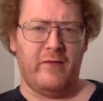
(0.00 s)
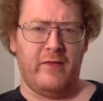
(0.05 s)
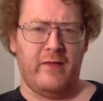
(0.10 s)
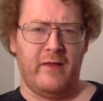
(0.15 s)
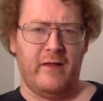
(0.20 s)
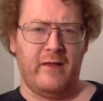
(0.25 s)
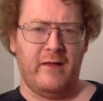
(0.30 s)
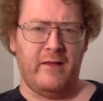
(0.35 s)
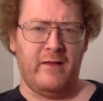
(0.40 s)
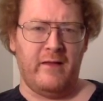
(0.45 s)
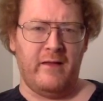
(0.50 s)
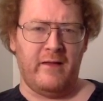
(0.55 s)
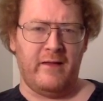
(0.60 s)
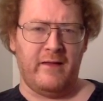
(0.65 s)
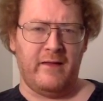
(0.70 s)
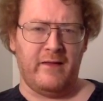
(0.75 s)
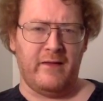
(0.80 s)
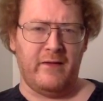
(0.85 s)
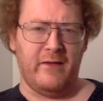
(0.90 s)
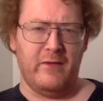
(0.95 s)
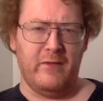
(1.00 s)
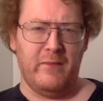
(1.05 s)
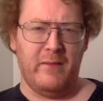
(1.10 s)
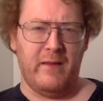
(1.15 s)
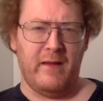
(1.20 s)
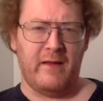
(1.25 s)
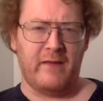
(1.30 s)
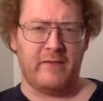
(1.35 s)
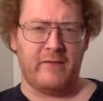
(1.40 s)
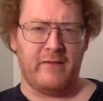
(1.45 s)
They, I think the new
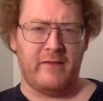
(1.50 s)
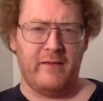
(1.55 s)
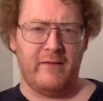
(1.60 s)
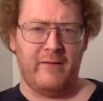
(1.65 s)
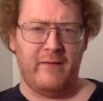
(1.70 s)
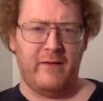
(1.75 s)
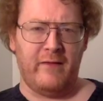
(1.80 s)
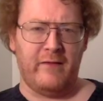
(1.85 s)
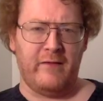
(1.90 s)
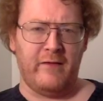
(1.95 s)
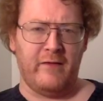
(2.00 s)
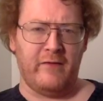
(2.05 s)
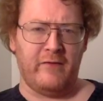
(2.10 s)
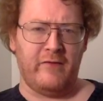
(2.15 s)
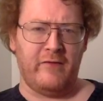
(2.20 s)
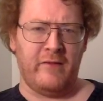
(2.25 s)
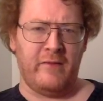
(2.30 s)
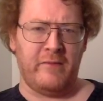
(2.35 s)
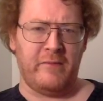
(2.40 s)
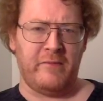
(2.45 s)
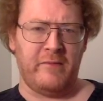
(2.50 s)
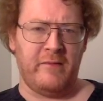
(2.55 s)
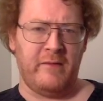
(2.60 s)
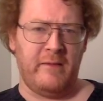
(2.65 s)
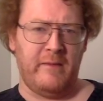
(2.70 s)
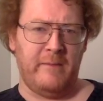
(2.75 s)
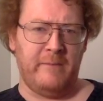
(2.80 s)
Macs have Intel chips,